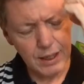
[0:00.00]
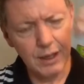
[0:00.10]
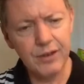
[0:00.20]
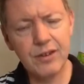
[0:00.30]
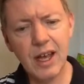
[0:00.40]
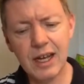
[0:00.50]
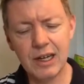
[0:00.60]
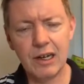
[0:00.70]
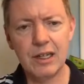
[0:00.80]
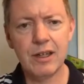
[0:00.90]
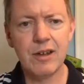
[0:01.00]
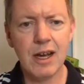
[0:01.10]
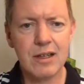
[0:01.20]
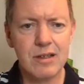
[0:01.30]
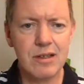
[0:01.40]
Secondly, the
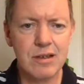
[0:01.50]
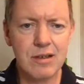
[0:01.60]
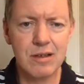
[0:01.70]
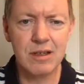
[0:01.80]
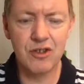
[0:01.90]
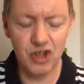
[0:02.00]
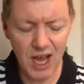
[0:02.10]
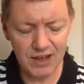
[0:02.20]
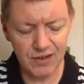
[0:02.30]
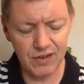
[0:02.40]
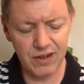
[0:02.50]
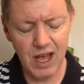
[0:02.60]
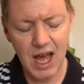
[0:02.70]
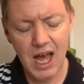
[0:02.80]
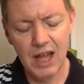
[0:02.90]
text suggests
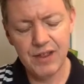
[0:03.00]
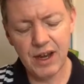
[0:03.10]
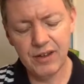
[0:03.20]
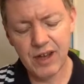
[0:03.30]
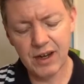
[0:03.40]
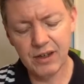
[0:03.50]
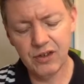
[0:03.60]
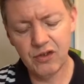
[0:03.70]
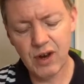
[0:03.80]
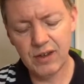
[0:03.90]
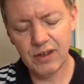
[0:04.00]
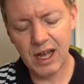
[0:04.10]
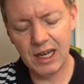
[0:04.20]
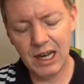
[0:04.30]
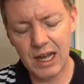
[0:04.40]
that it's adding stress
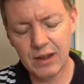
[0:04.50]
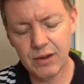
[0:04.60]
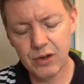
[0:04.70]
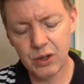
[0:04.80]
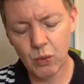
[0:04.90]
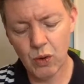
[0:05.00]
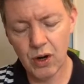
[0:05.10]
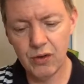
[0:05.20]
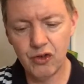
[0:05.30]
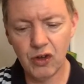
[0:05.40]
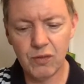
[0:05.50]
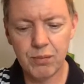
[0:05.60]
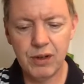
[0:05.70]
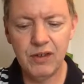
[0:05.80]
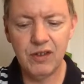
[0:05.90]
and length to the word just
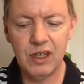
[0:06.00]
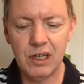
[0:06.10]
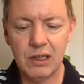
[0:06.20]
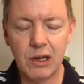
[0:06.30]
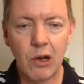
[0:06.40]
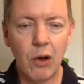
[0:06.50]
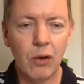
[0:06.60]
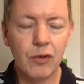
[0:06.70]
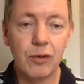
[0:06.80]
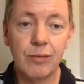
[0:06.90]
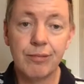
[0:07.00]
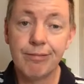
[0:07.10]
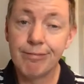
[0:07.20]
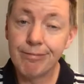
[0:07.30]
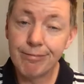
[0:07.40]
preceding the clause.
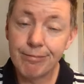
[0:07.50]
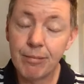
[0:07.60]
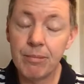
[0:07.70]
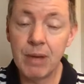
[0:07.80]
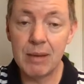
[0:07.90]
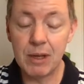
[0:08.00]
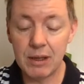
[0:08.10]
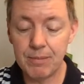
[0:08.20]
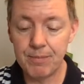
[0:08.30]
Maybe.